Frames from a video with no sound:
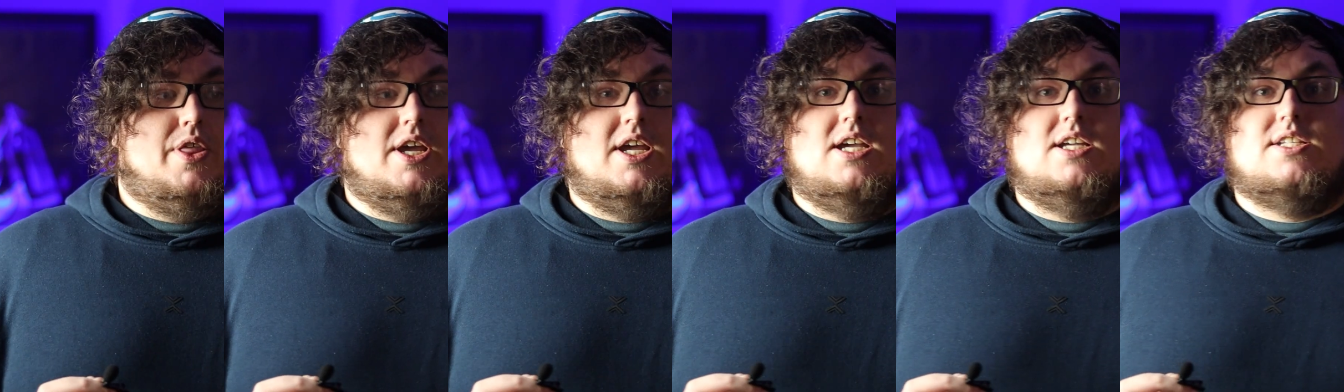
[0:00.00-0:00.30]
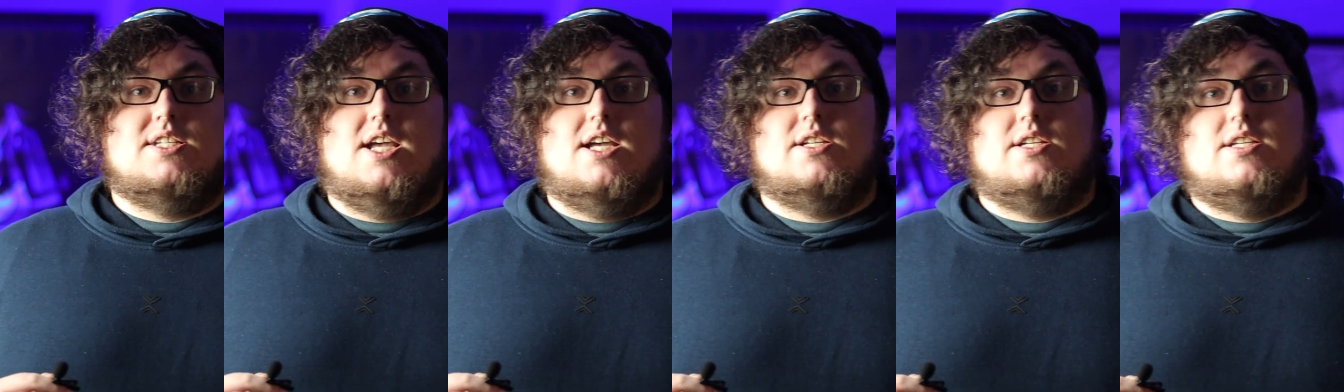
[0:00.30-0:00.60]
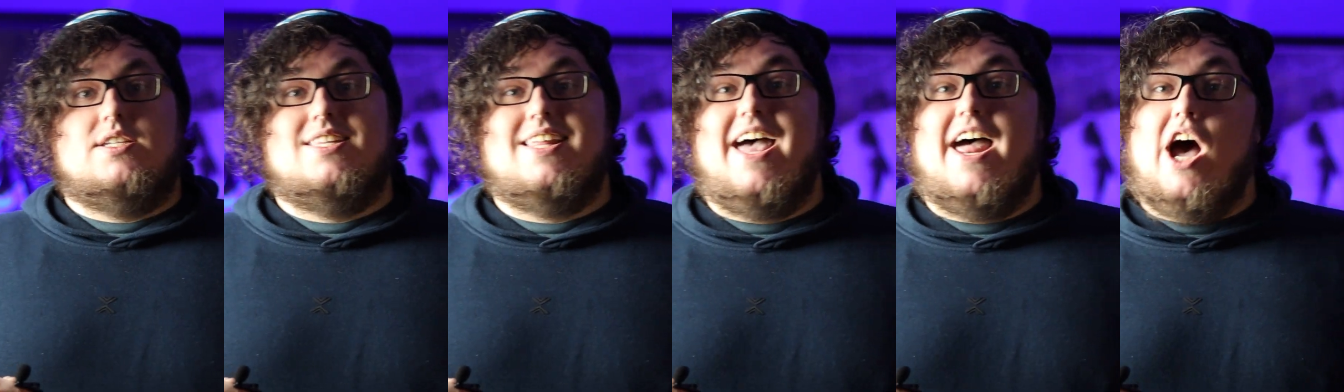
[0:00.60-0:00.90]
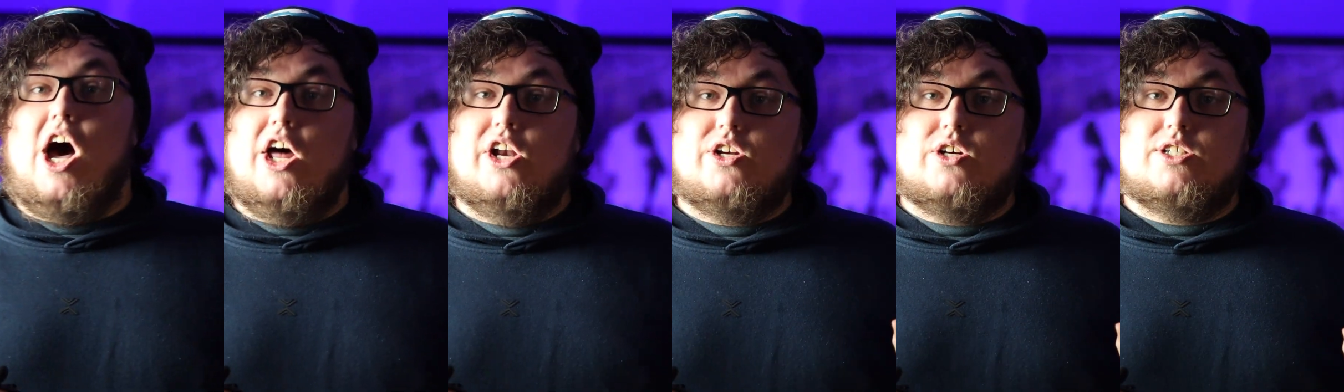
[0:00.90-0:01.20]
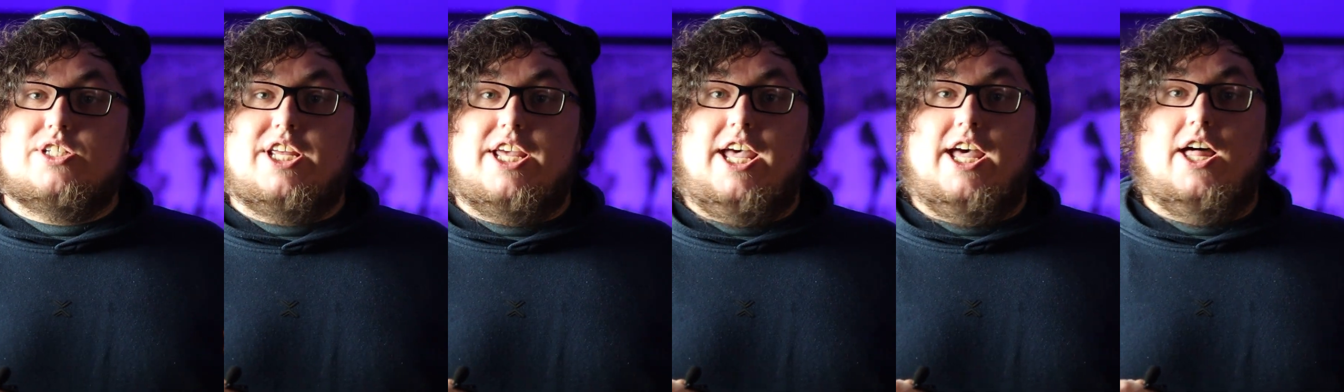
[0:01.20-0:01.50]
thing he says is that
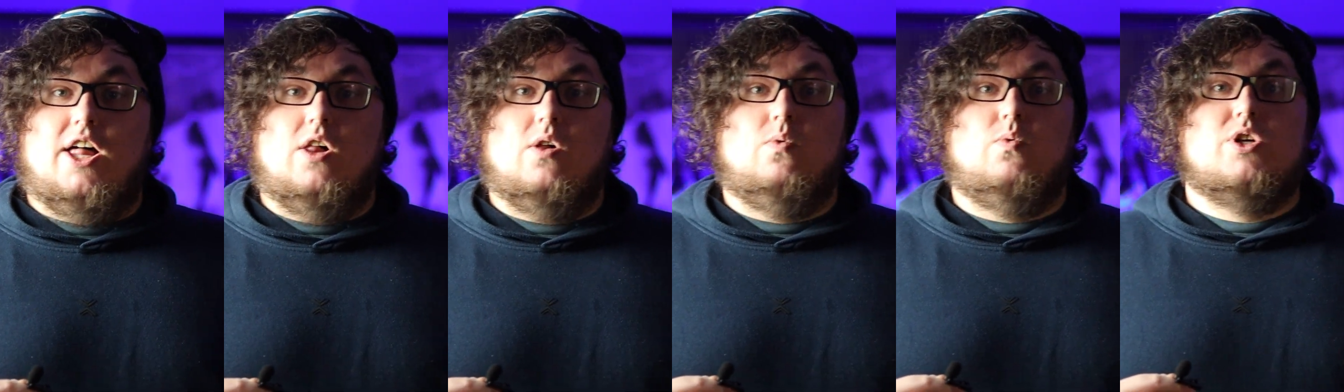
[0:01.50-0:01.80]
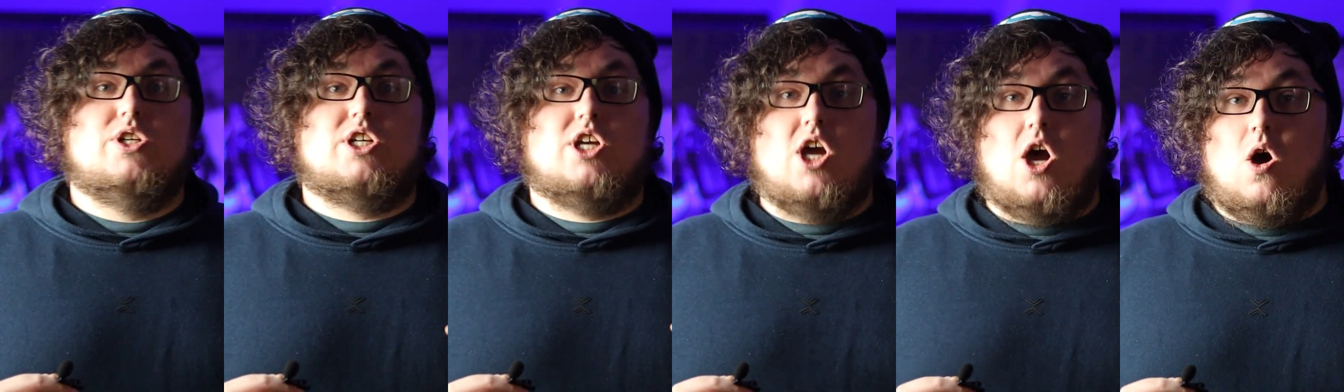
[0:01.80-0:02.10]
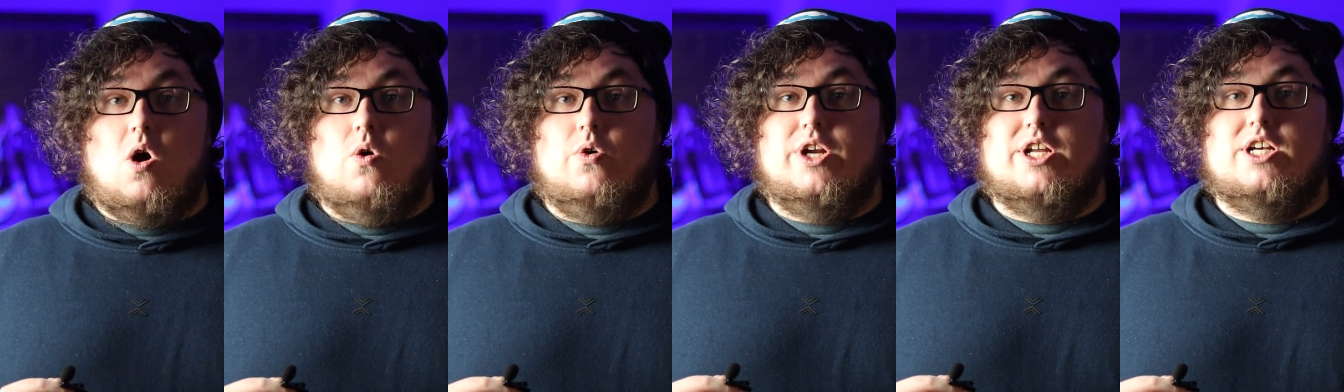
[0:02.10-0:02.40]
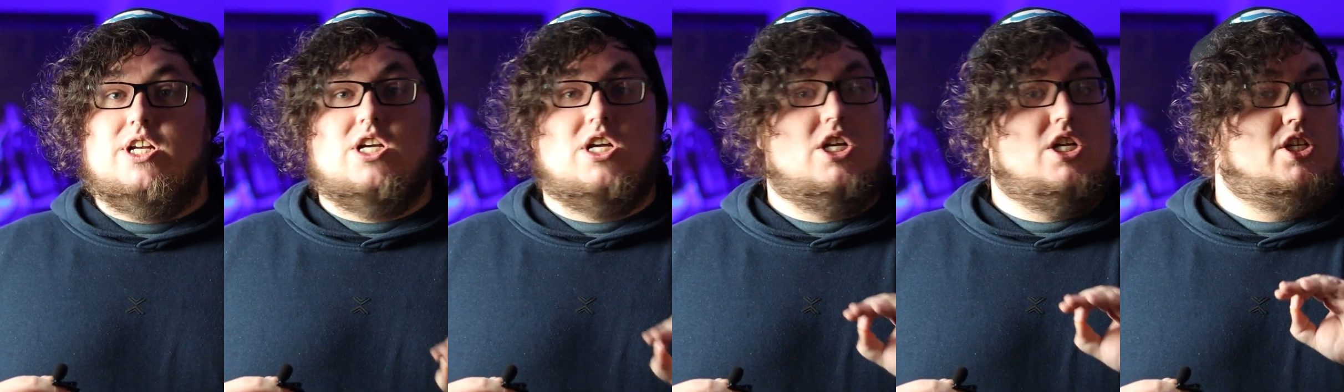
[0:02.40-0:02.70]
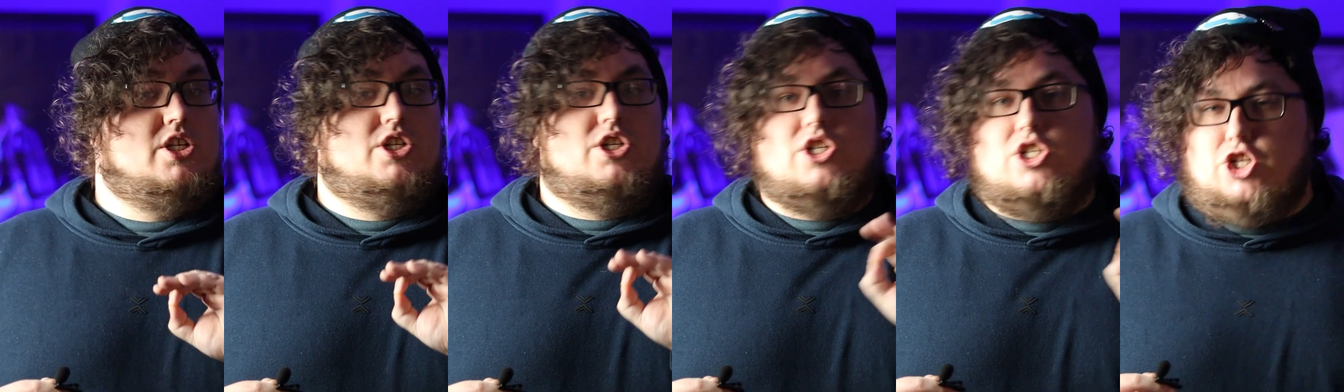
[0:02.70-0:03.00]
Undertale was coded
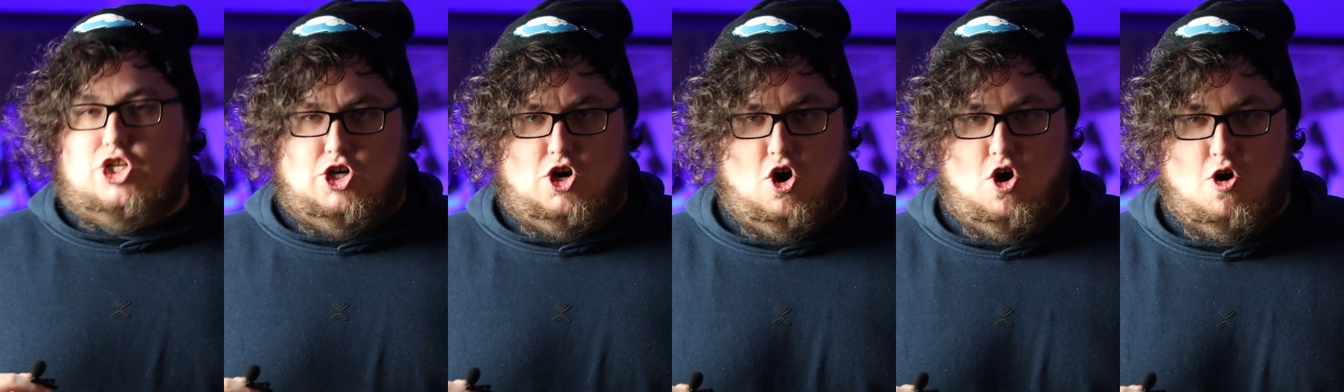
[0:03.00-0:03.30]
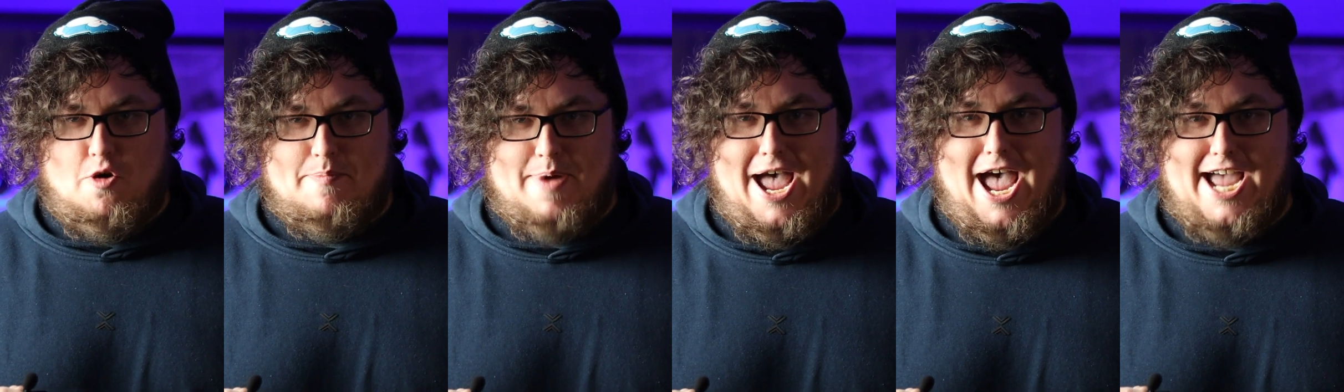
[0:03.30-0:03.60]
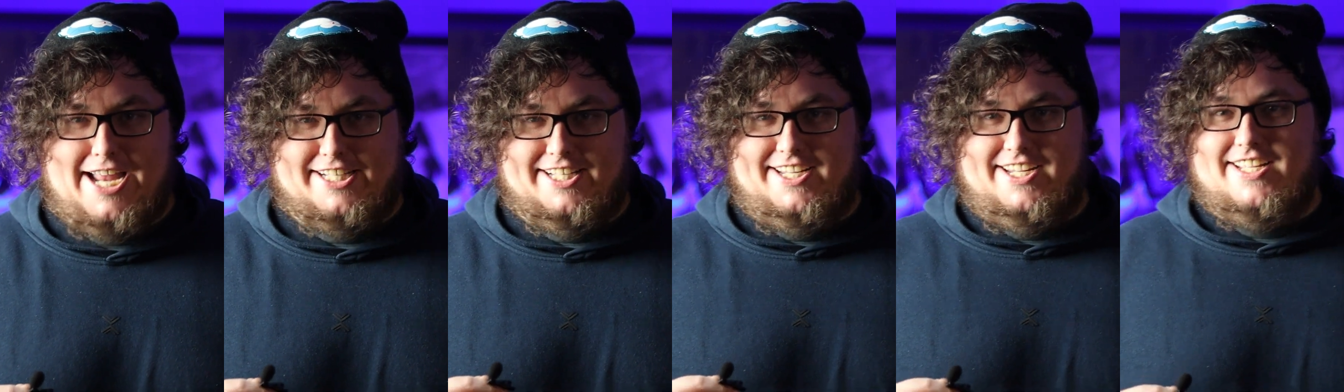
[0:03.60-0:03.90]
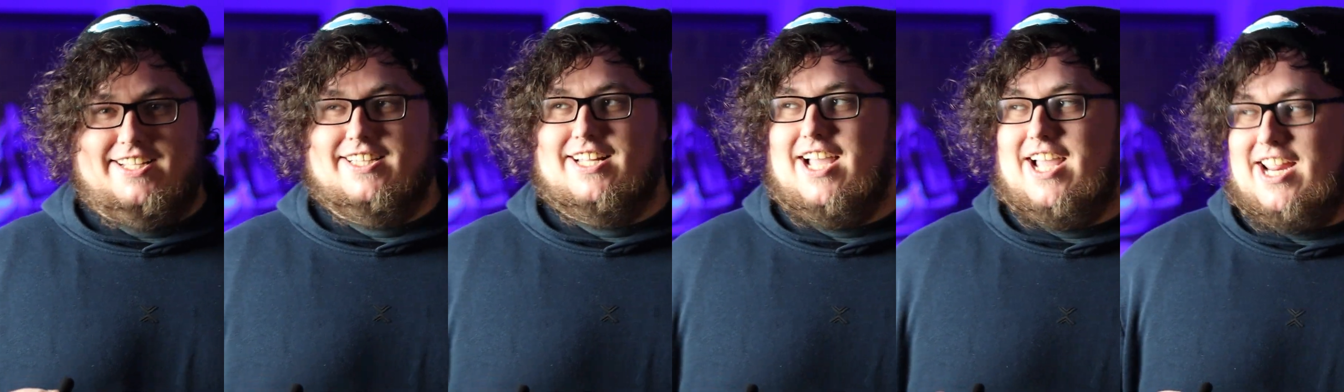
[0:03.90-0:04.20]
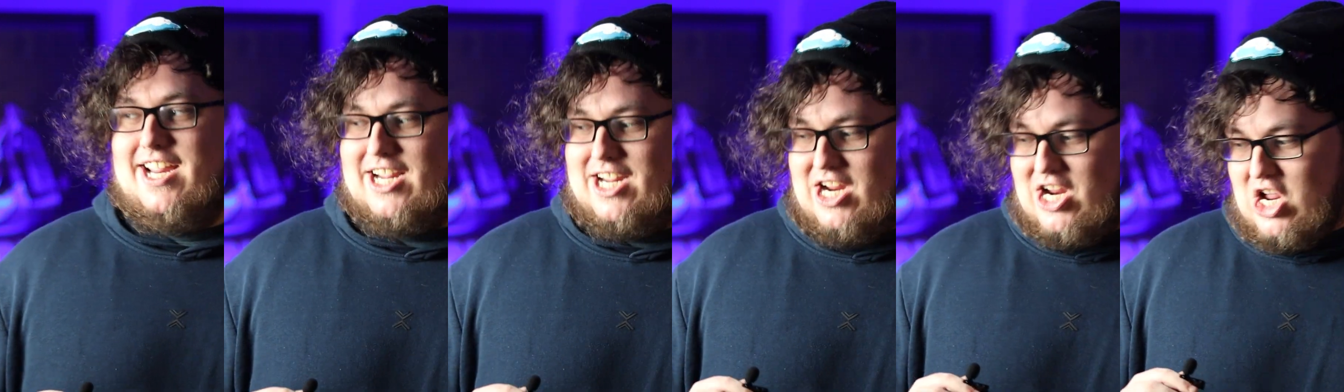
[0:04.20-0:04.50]
so badly.
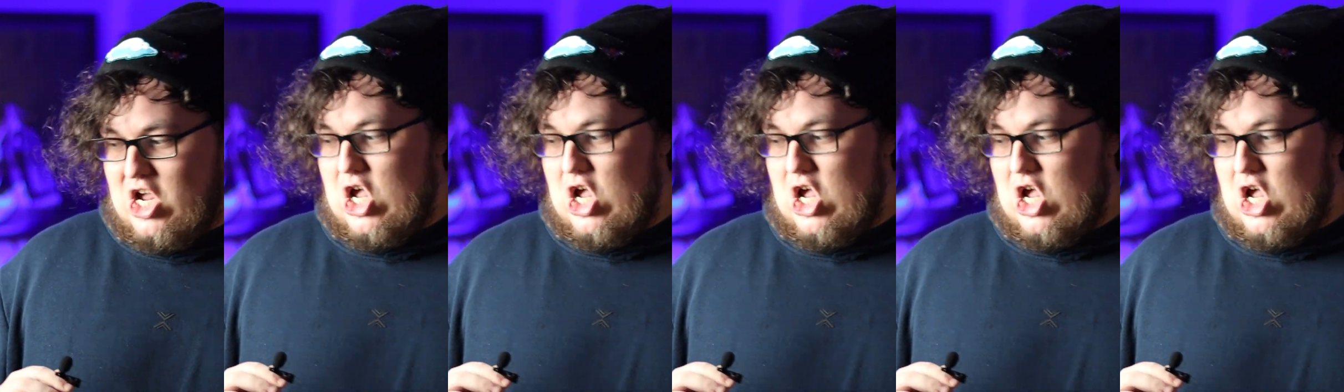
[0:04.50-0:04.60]
Like